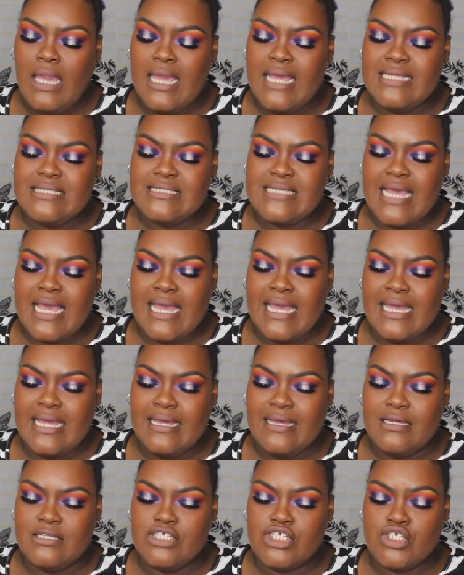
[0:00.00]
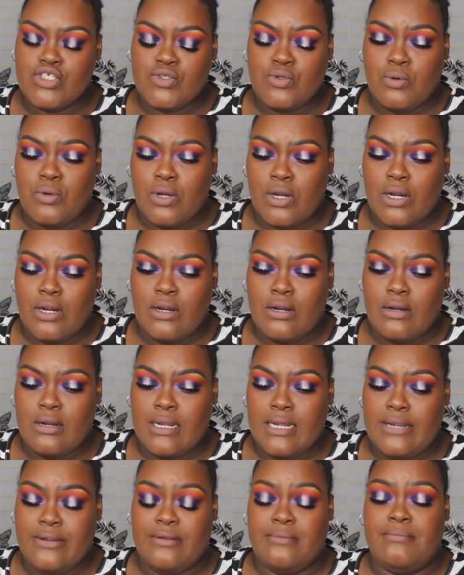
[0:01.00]
it's a store
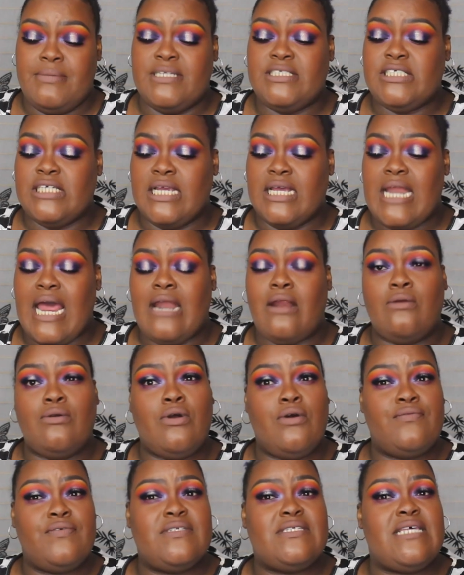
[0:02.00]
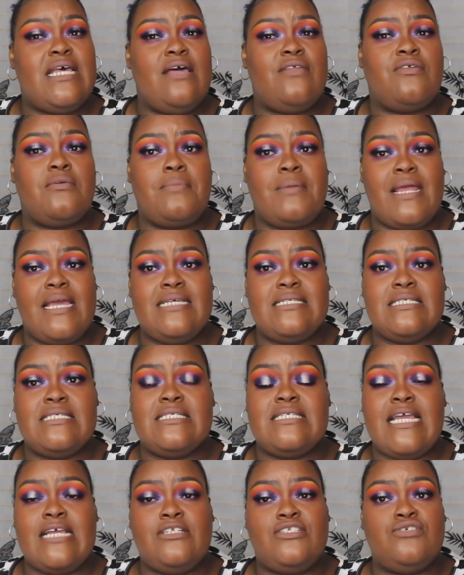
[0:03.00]
here in Michigan. I don't know if it's other
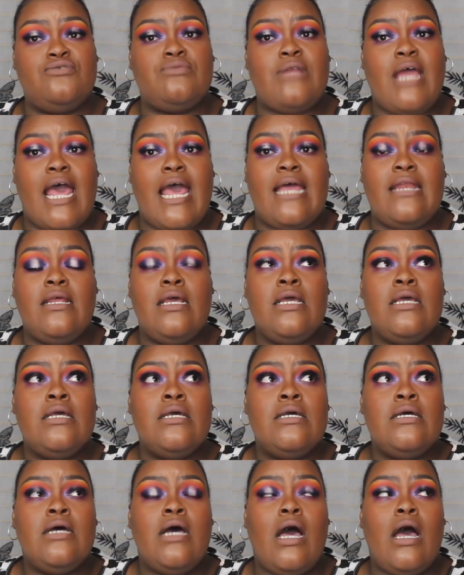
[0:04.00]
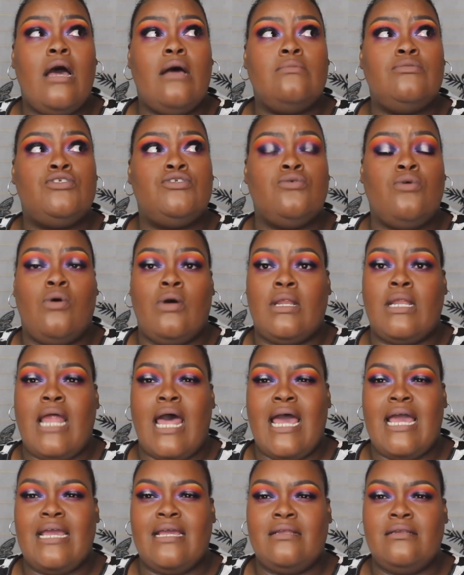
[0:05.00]
places. They do not um, do
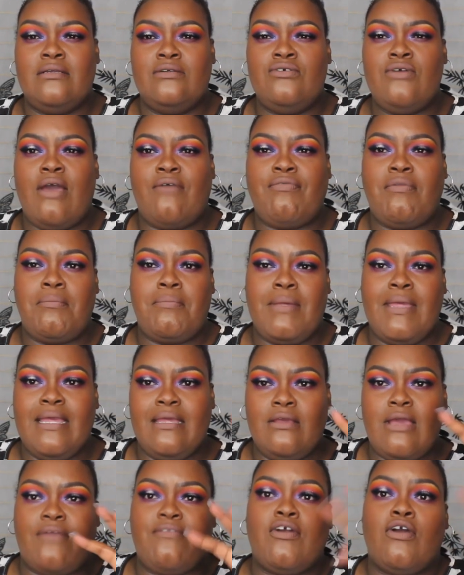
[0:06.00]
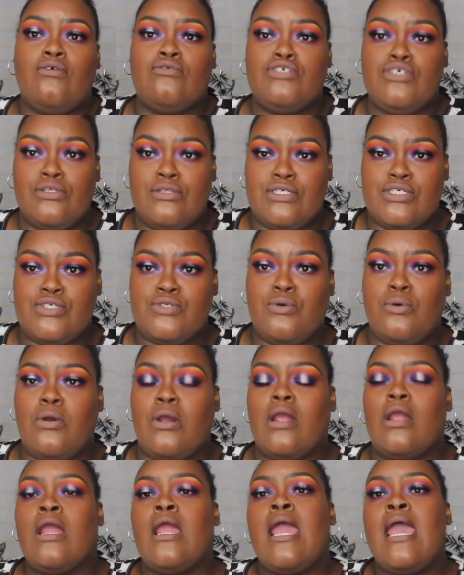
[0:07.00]
online. You have to be you have to go to the
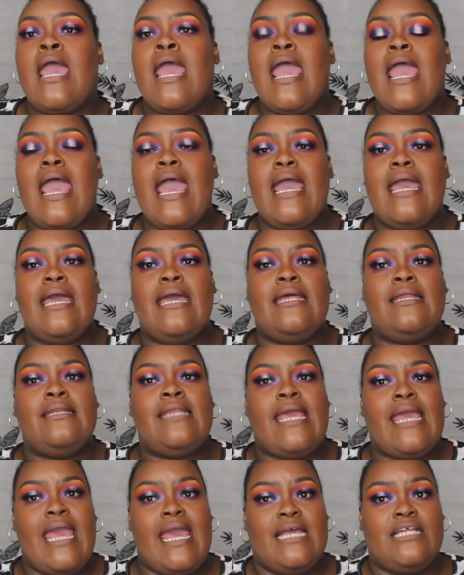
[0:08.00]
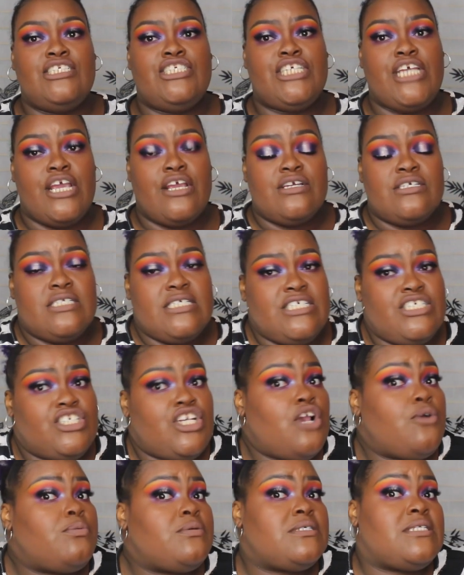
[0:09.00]
store, and they had chairs. This
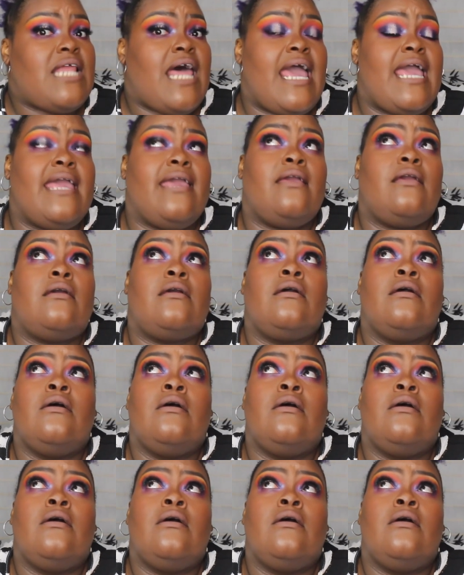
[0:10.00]
chair was like